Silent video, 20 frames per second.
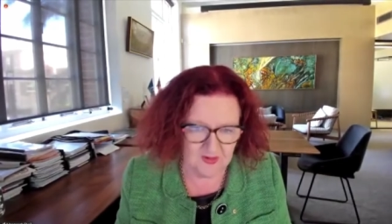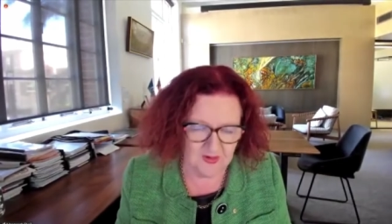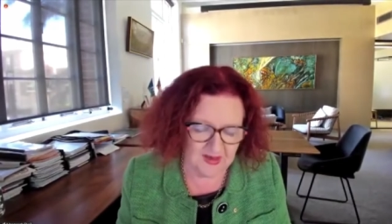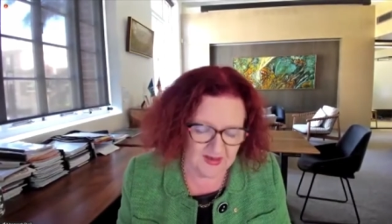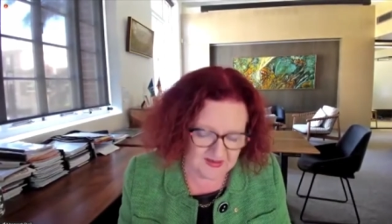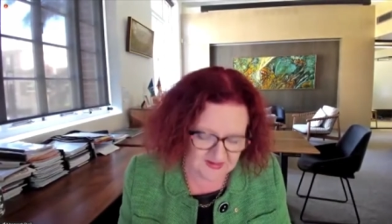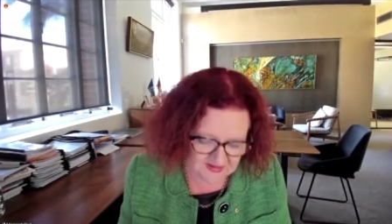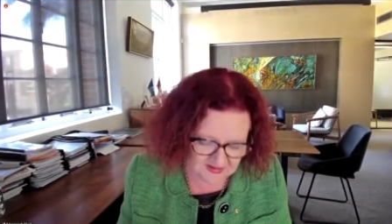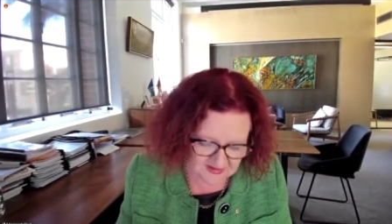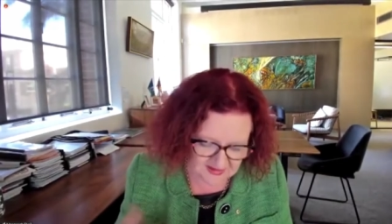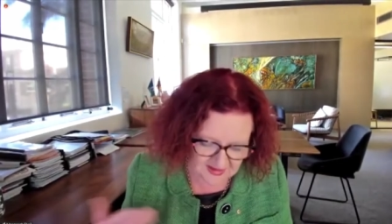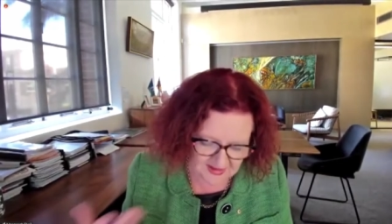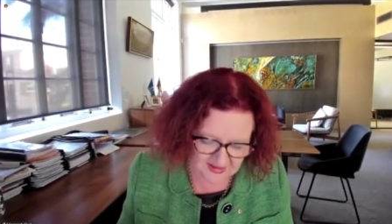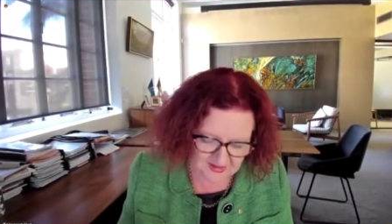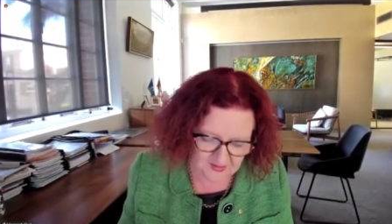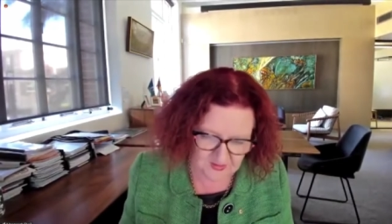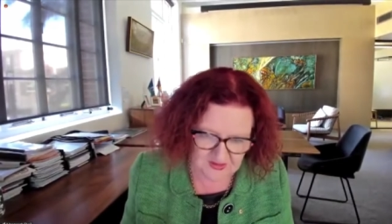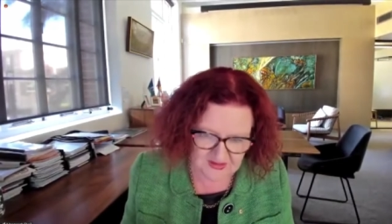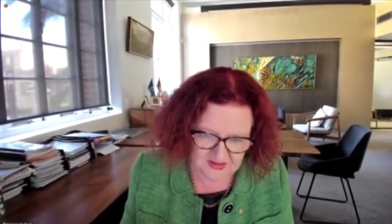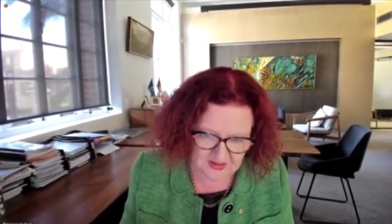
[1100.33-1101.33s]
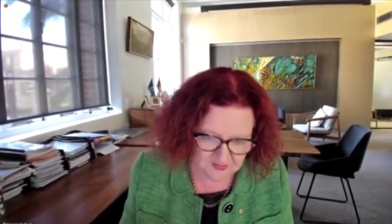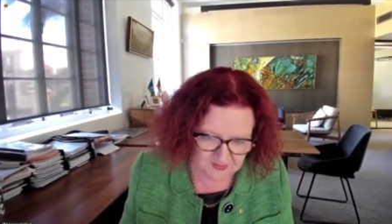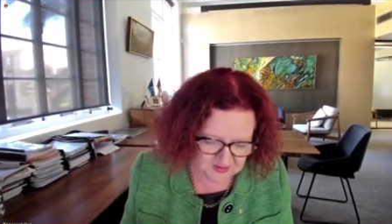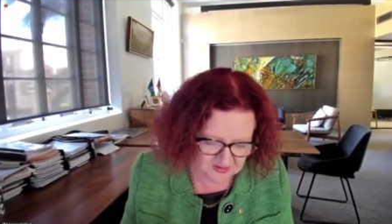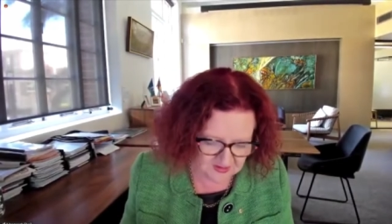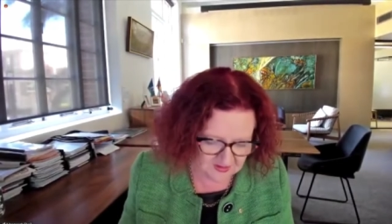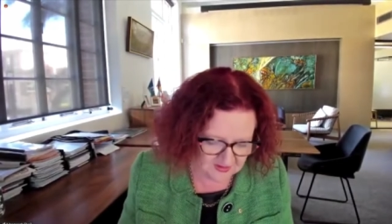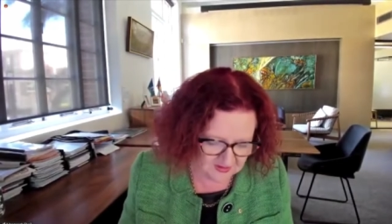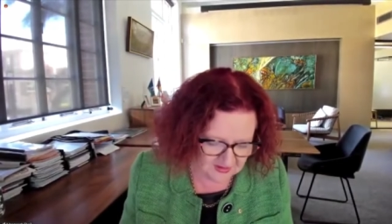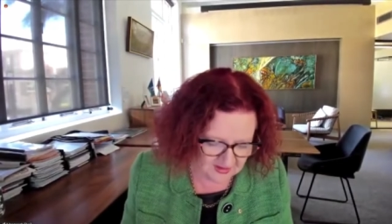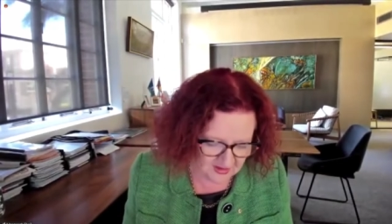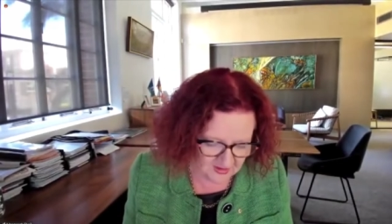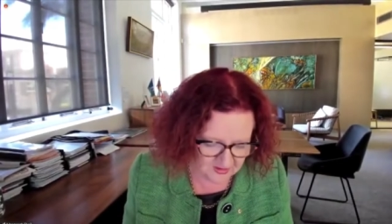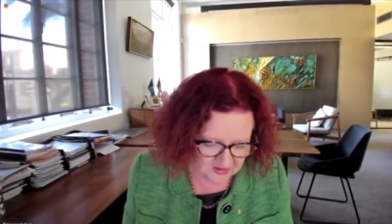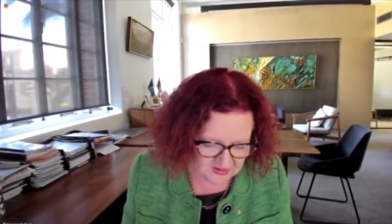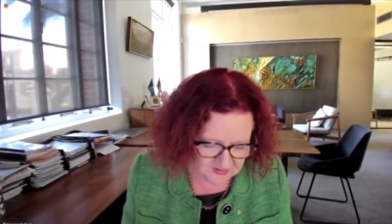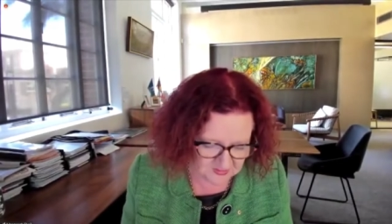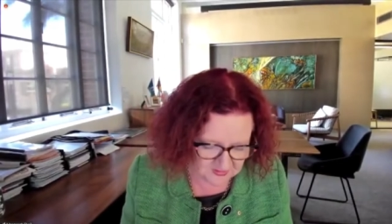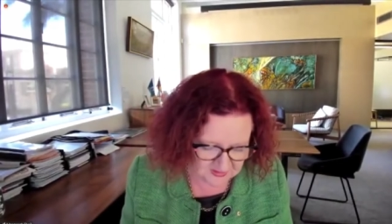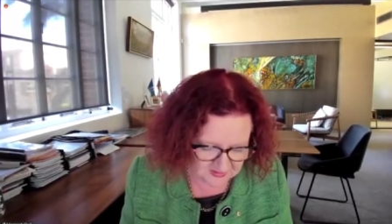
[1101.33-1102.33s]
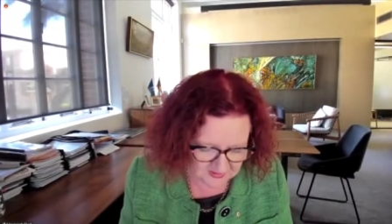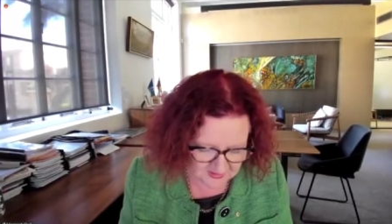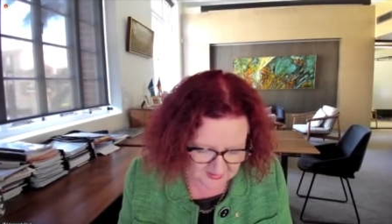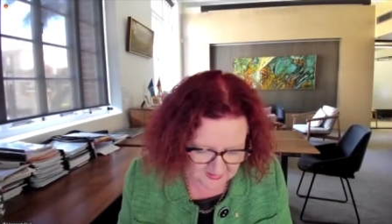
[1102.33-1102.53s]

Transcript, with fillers: understanding, reception, encouragement